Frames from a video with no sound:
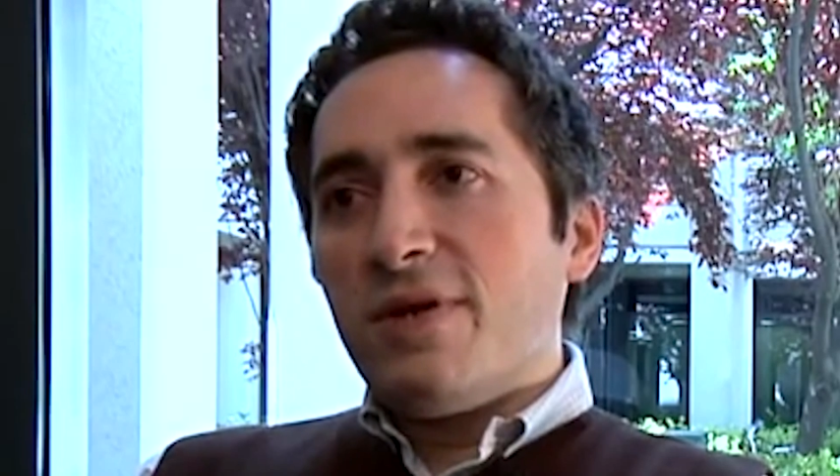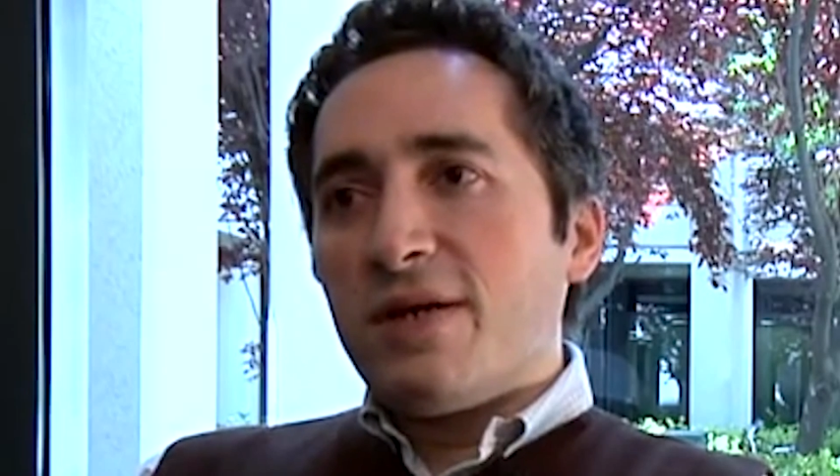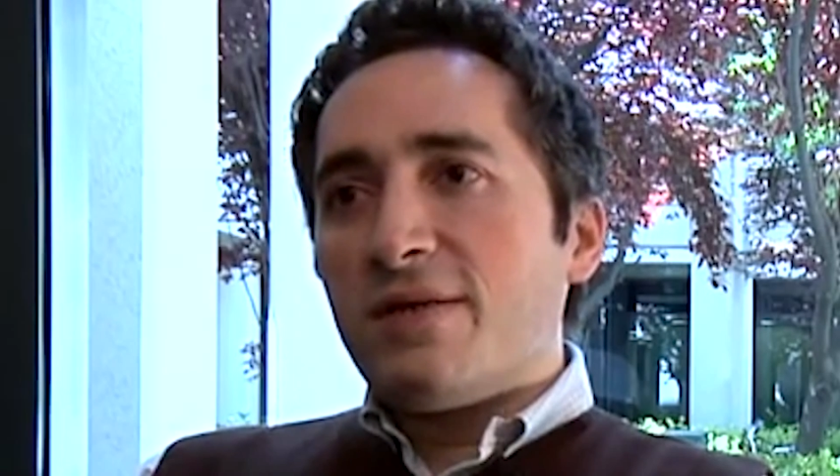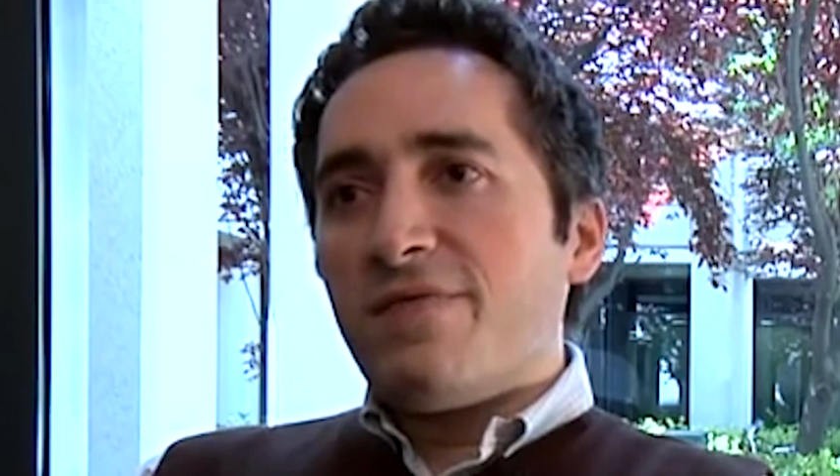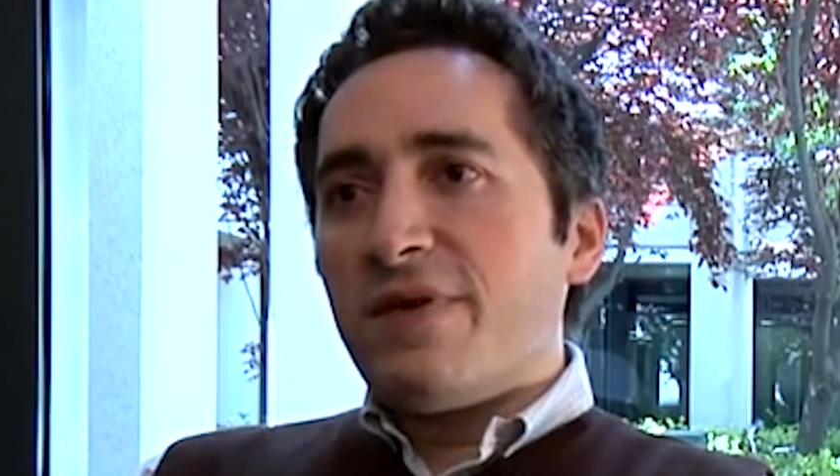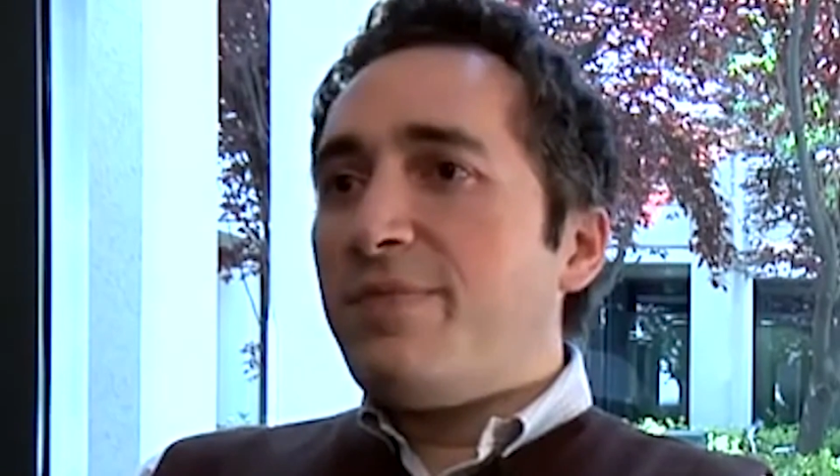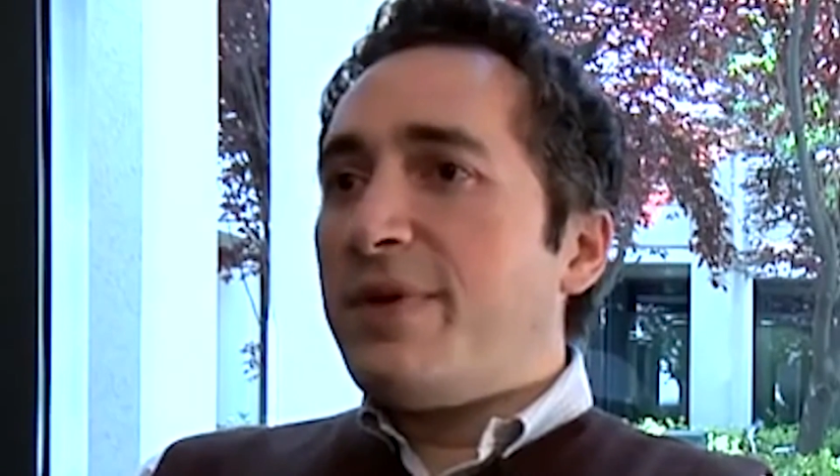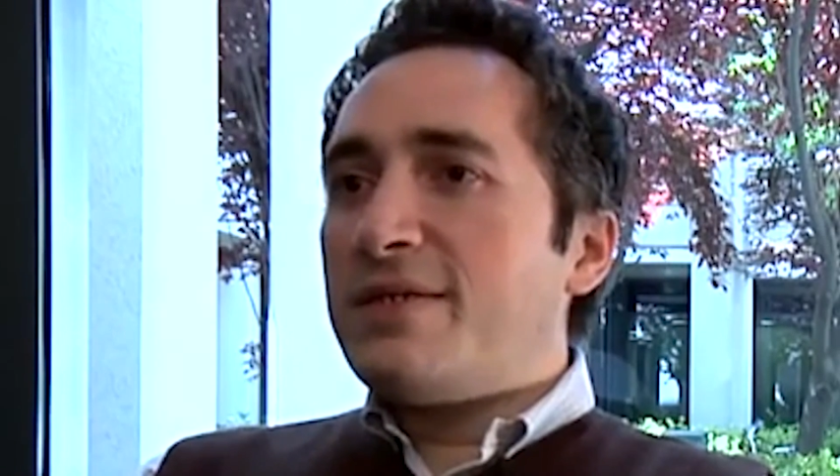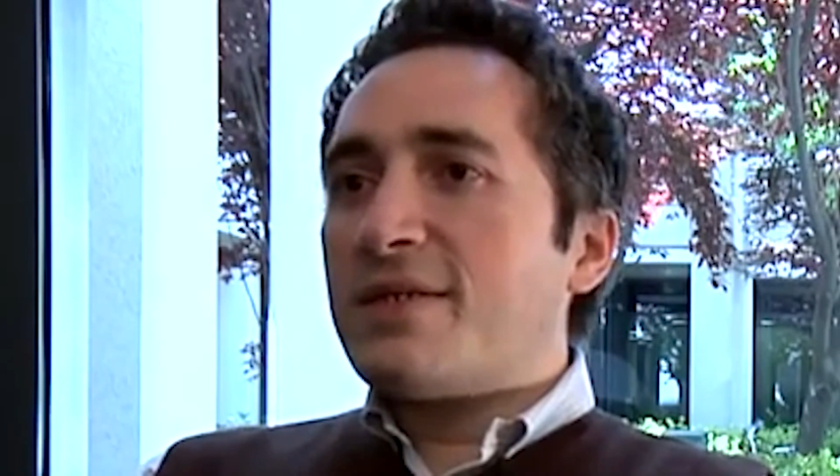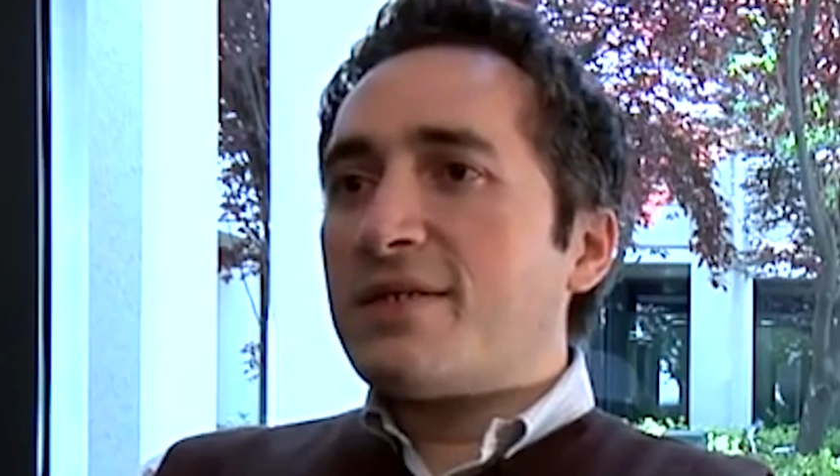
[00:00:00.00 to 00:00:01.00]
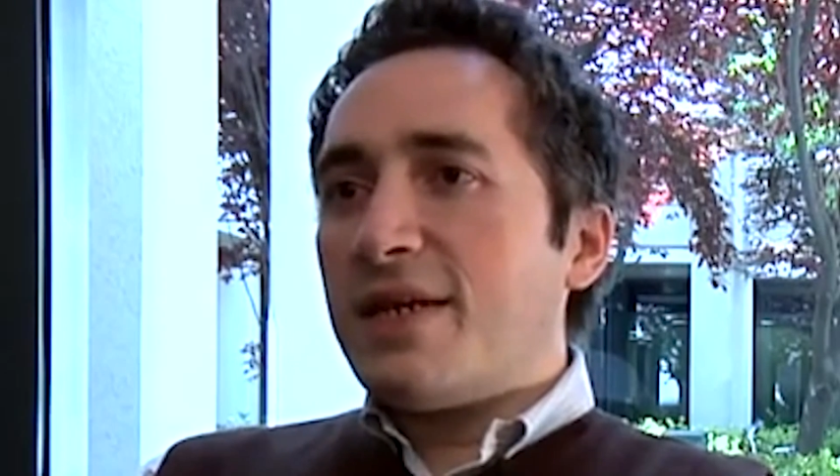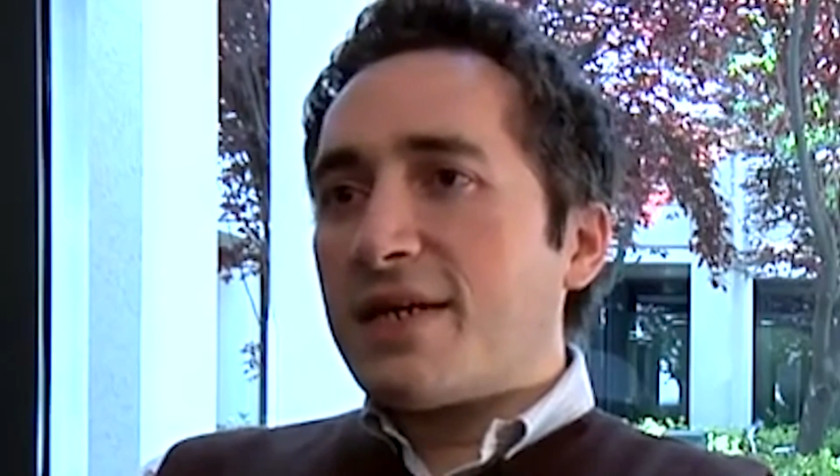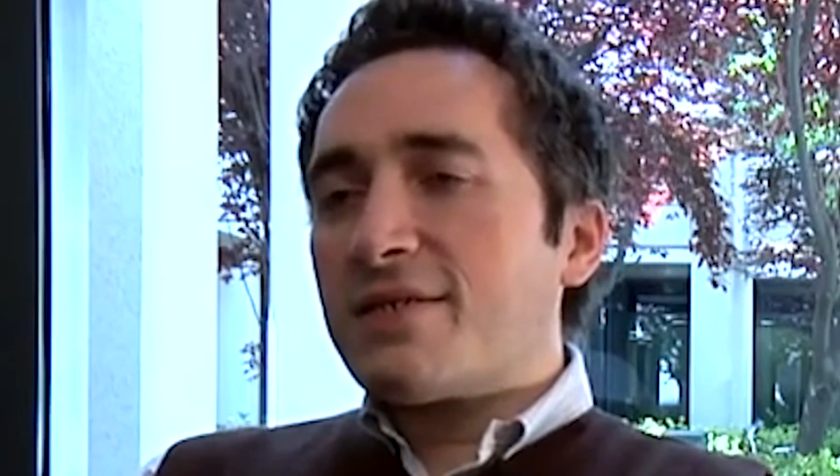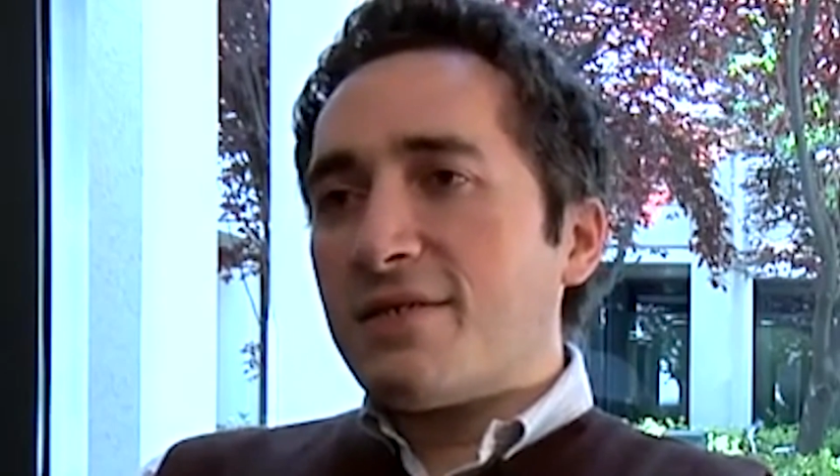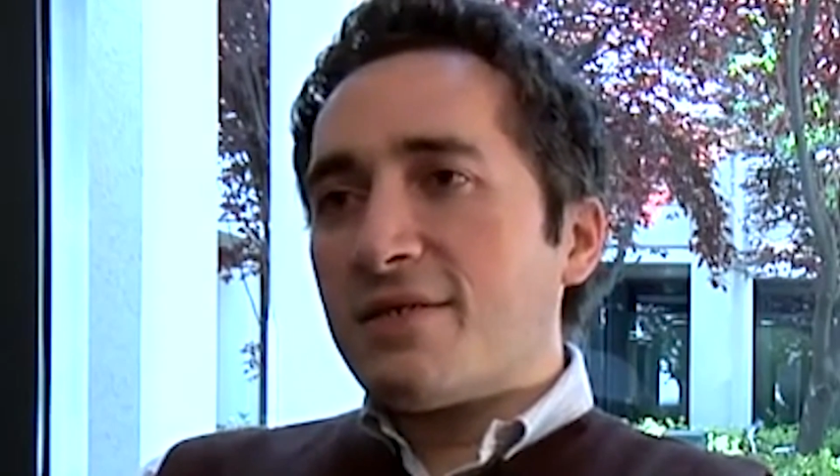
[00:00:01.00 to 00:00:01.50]
light up very basic
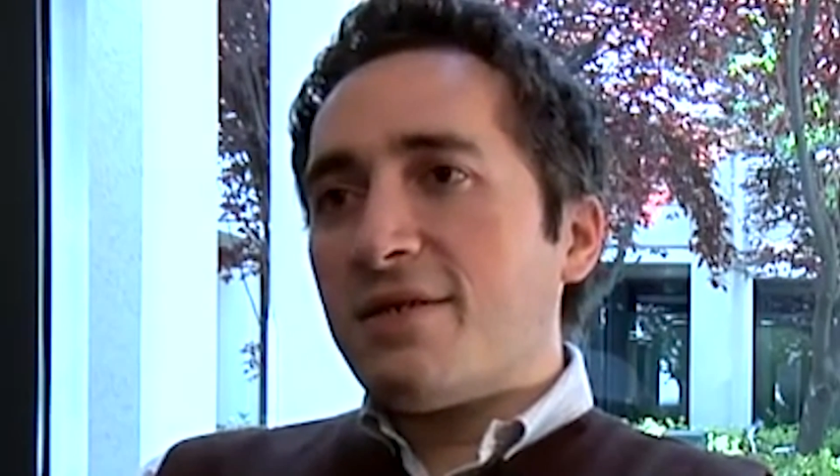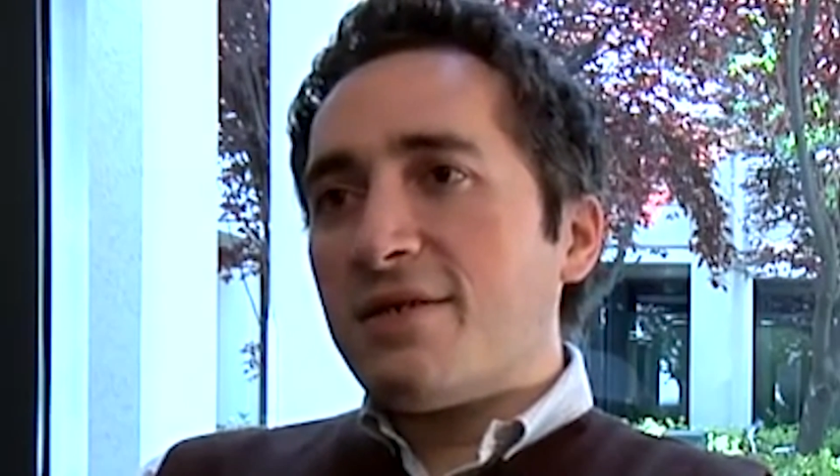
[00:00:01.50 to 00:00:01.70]
text on the